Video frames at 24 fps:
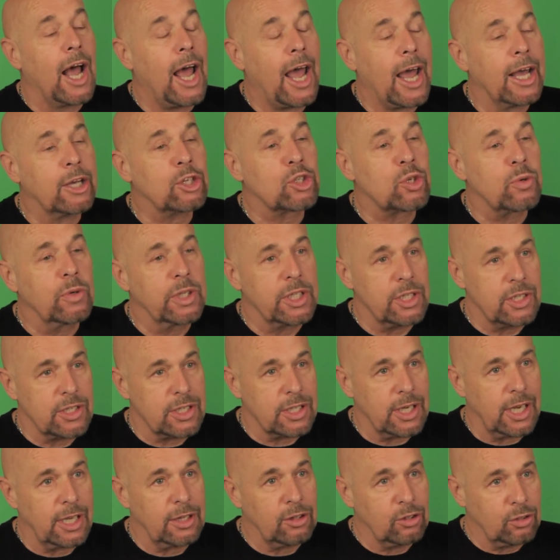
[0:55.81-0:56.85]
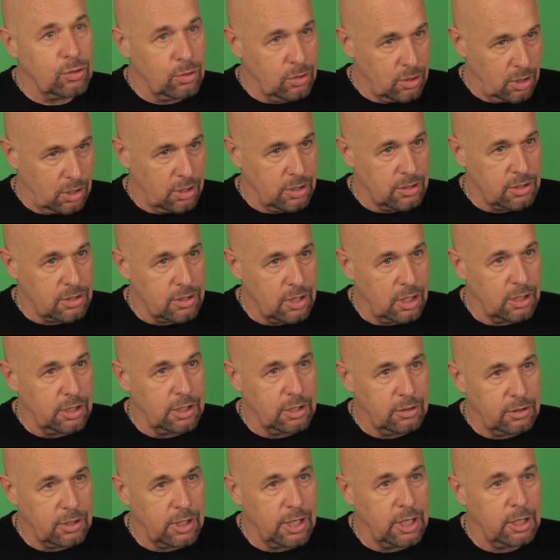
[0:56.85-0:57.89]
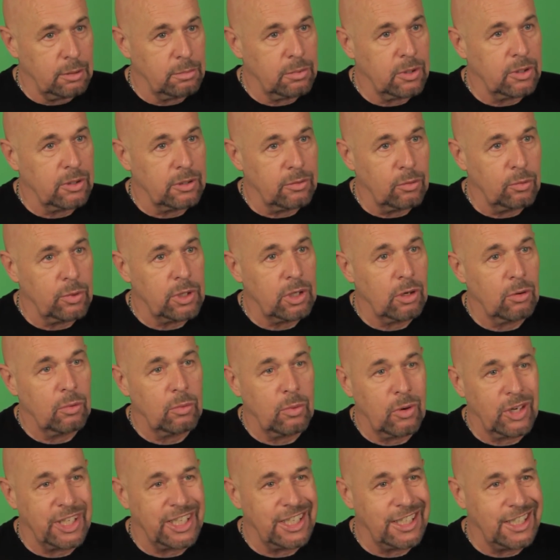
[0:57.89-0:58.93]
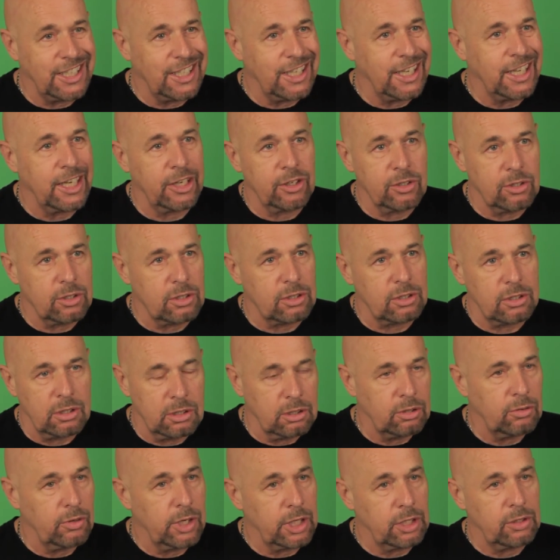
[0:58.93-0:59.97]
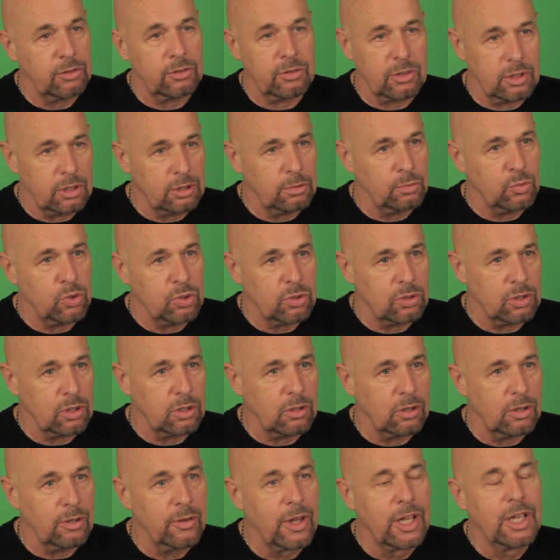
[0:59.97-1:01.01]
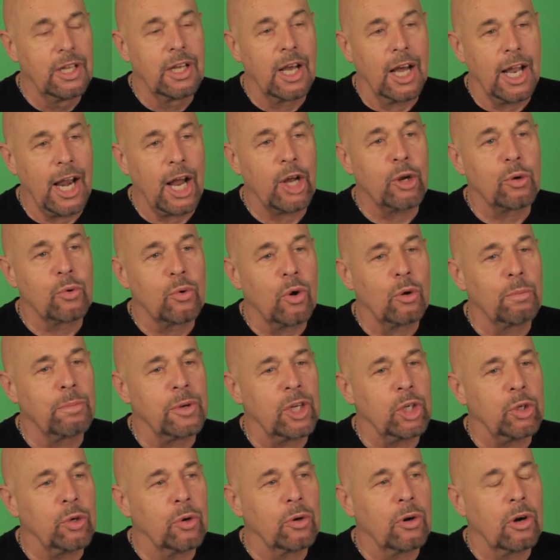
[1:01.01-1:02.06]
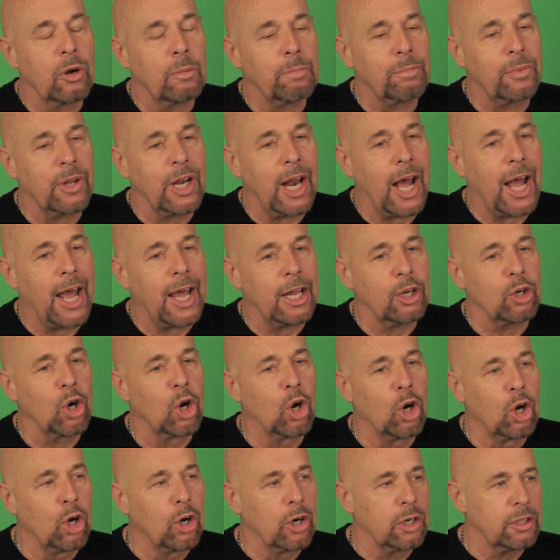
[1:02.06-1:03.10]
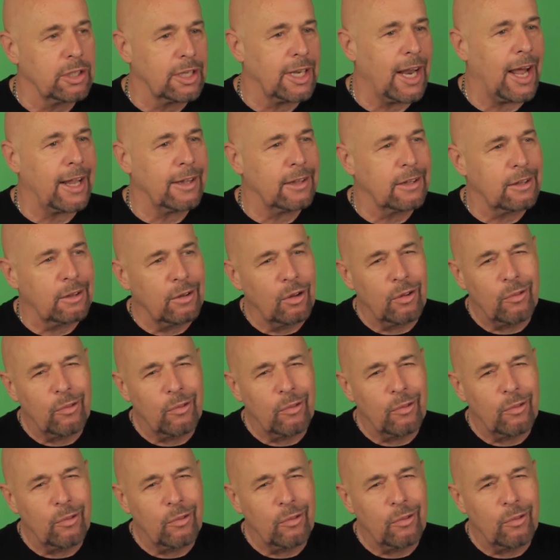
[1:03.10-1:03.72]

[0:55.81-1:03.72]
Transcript: actually said to us on a table, we don't want any at the Radio City Music Hall. And I grew up in Europe, and I had heard that